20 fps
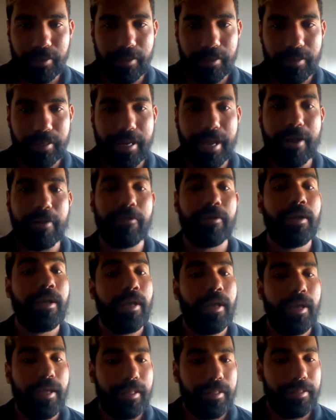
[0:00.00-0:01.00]
Now,
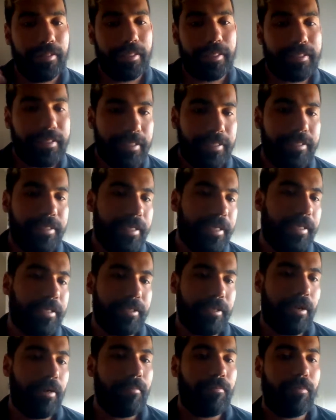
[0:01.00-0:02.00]
this is an
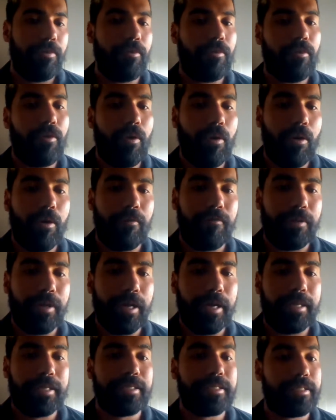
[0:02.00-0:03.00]
example of
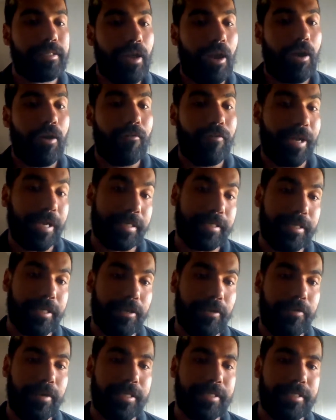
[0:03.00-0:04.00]
a star rating
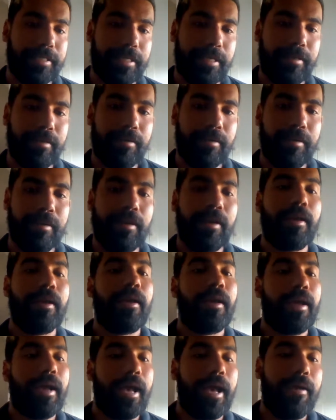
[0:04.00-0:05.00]
question.
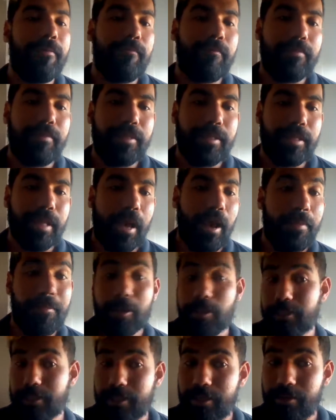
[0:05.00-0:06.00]
I'm
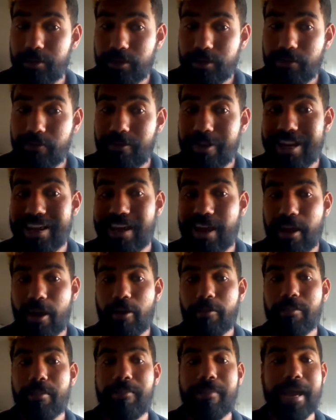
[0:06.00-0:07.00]
asking you to rate
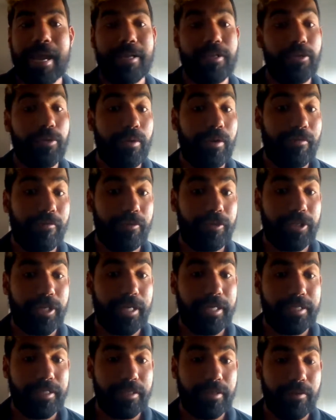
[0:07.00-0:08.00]
how prepared you are for
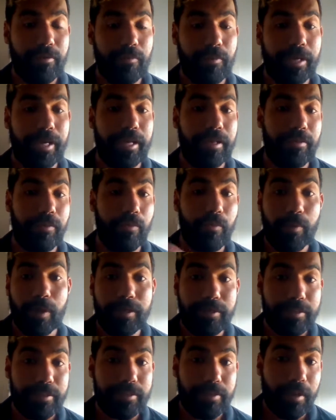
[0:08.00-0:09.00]
Chase, with
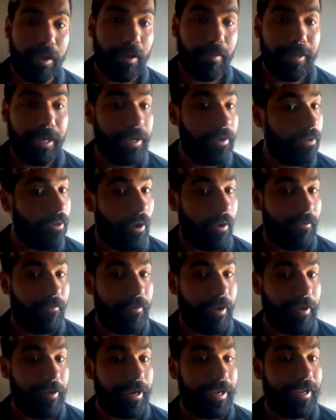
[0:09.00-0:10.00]
1 star being not
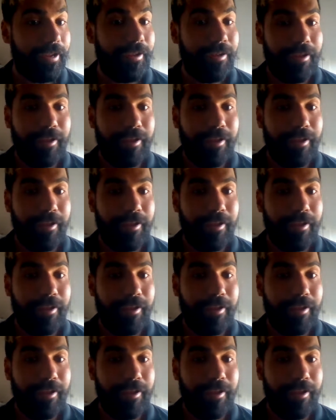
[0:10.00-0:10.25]
very